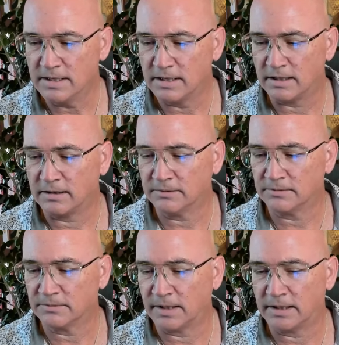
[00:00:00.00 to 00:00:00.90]
All
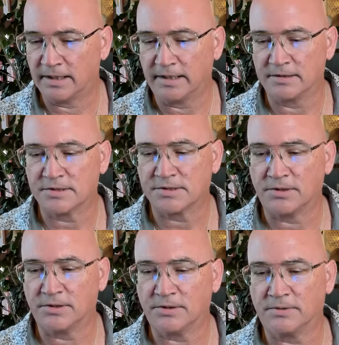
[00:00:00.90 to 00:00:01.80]
right.
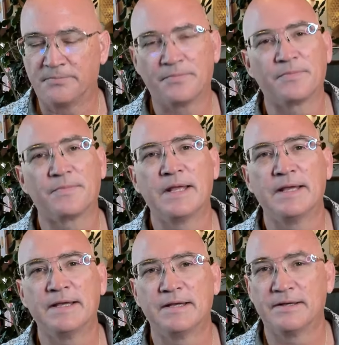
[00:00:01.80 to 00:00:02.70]
So
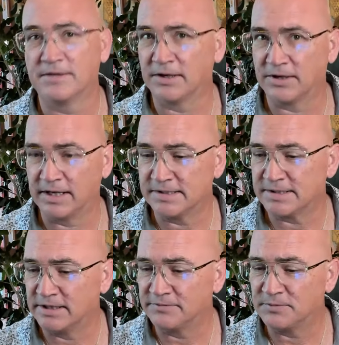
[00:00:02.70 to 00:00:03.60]
thank you guys
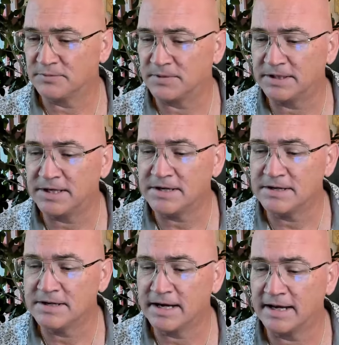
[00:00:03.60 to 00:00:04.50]
again for being
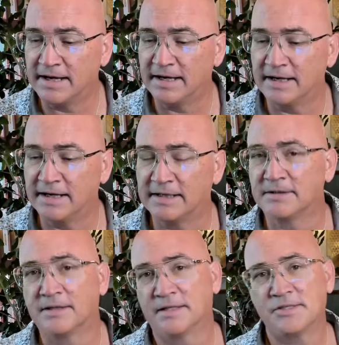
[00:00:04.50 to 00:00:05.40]
here. And
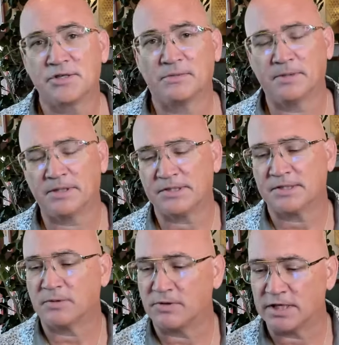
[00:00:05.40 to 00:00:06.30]
let's jump into some
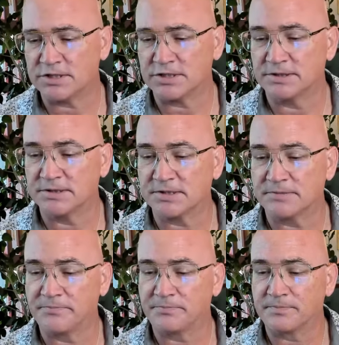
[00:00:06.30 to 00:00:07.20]
questions.
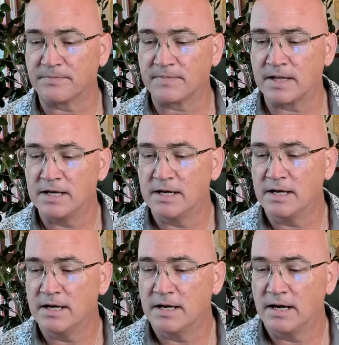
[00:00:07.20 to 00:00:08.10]

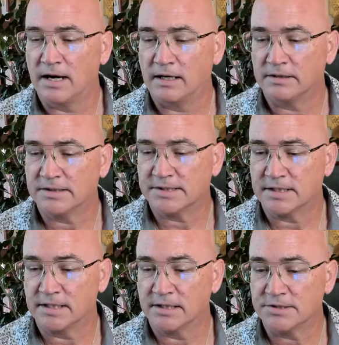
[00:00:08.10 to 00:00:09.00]
Uh, let's
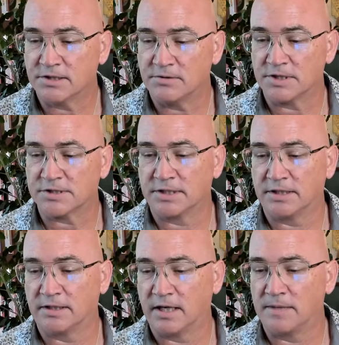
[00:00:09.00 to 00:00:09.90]
see. Here's a
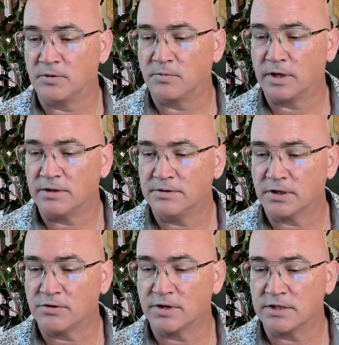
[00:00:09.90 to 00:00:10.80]
question. I've been wearing the
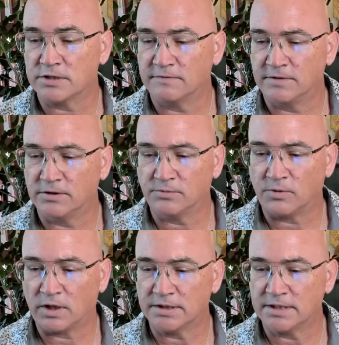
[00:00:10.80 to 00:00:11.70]
Creation Field
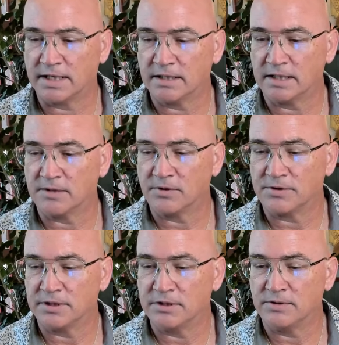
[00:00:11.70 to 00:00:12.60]
wand daily with
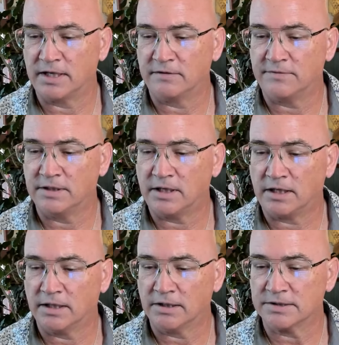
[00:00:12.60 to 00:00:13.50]
the new Infinite
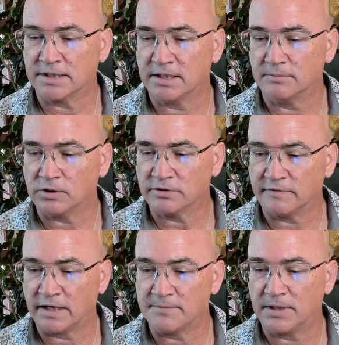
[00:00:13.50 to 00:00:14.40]
Heart and a
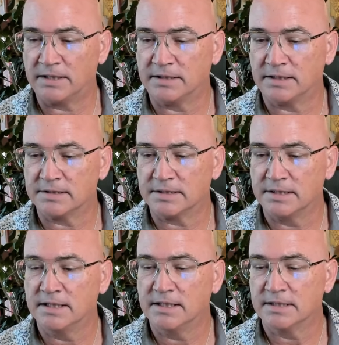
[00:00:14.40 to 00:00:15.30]
Moldavite pendant.
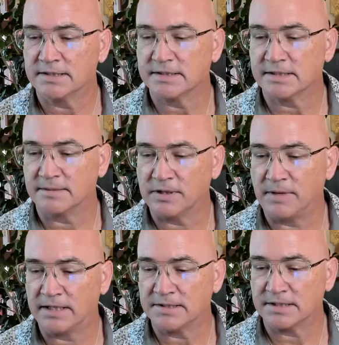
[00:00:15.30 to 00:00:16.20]
Simply
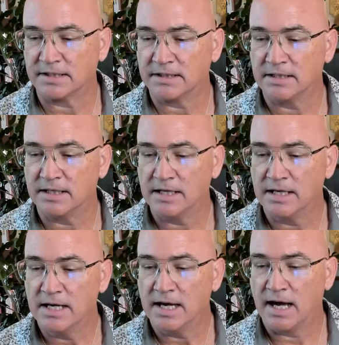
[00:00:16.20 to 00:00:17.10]
amazing.
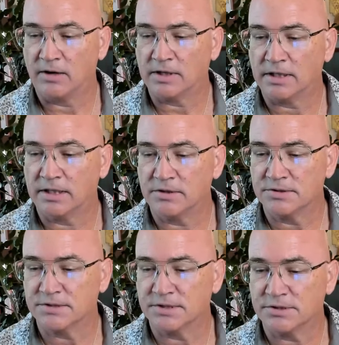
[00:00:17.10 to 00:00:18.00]
How can I use
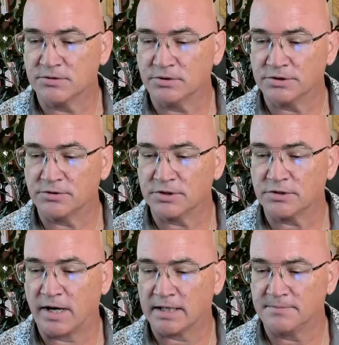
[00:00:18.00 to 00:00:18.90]
this tool to
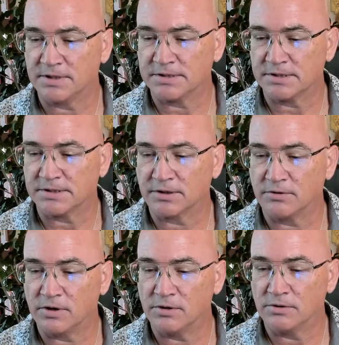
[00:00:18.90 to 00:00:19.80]
attract business and
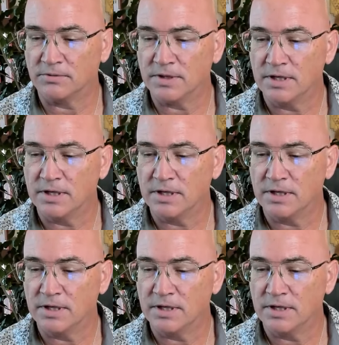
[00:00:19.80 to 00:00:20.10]
grow?